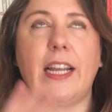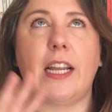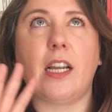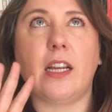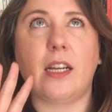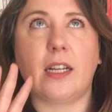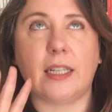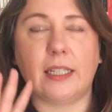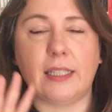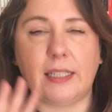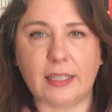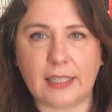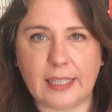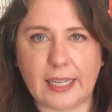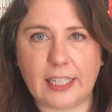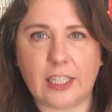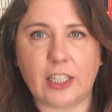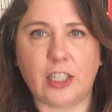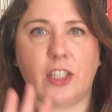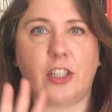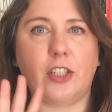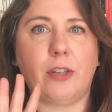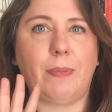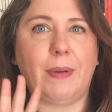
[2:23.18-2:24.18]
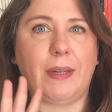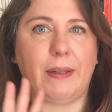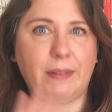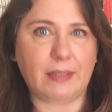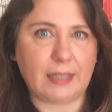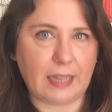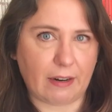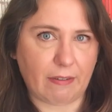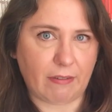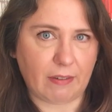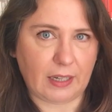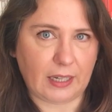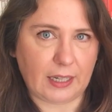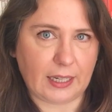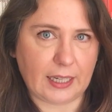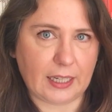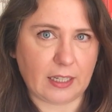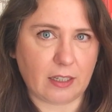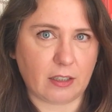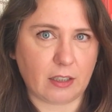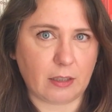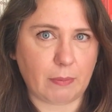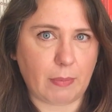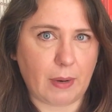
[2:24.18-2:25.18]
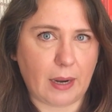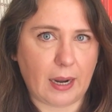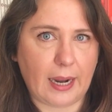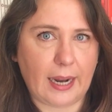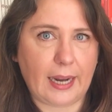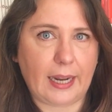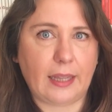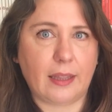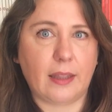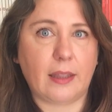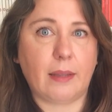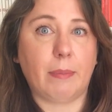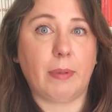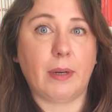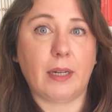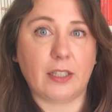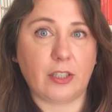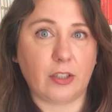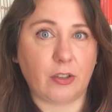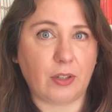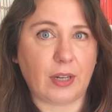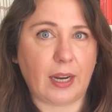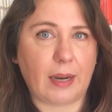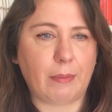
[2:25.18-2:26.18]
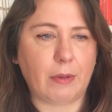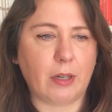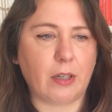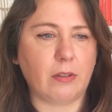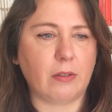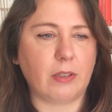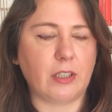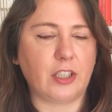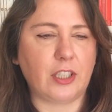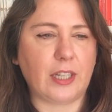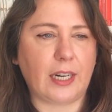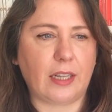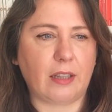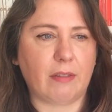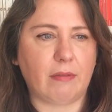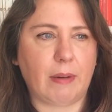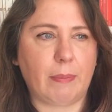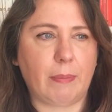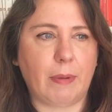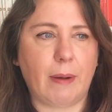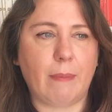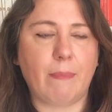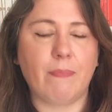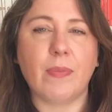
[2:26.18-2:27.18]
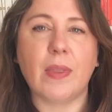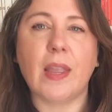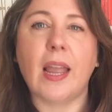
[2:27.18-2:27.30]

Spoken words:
considered to be definitely killed by the person who came known as Jack the Ripper.